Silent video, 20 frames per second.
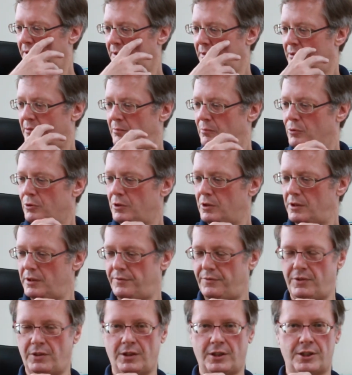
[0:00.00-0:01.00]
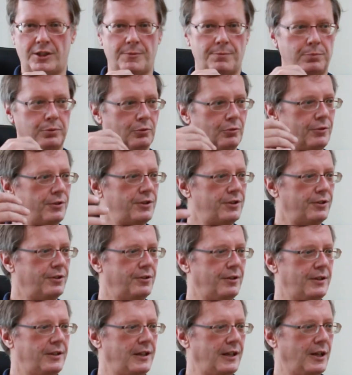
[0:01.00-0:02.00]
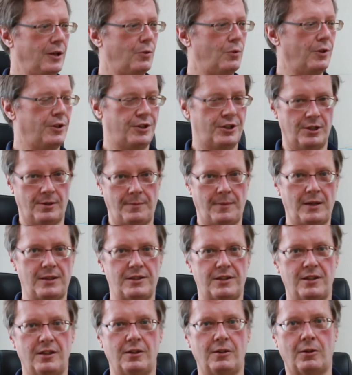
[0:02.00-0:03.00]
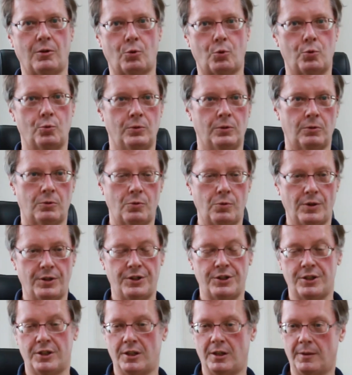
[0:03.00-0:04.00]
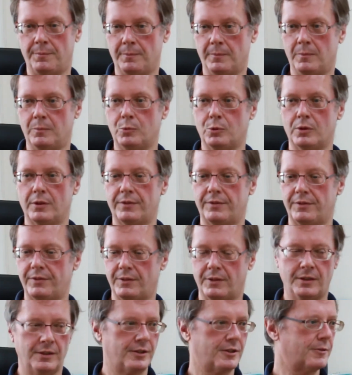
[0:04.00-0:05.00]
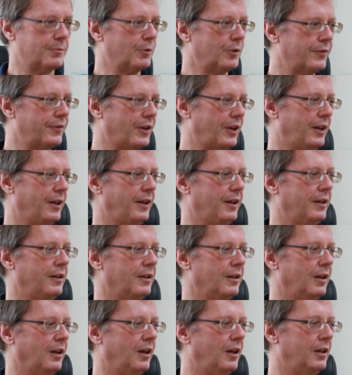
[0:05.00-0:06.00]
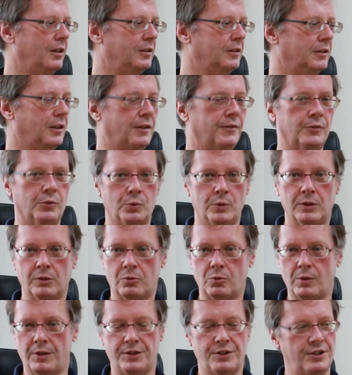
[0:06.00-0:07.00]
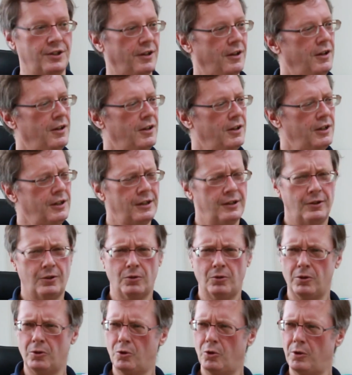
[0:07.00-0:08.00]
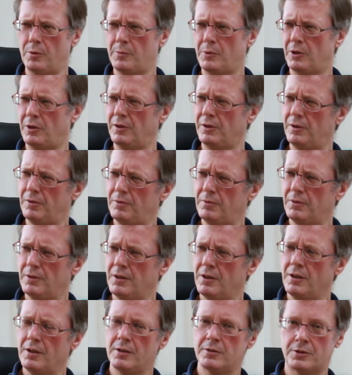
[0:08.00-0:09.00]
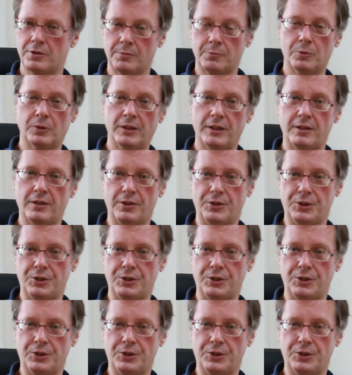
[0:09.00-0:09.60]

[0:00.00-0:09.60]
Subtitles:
more of an exploratory tag question. I'm asking a real question. It's more of a real question. You're going home, aren't you? So I'm really not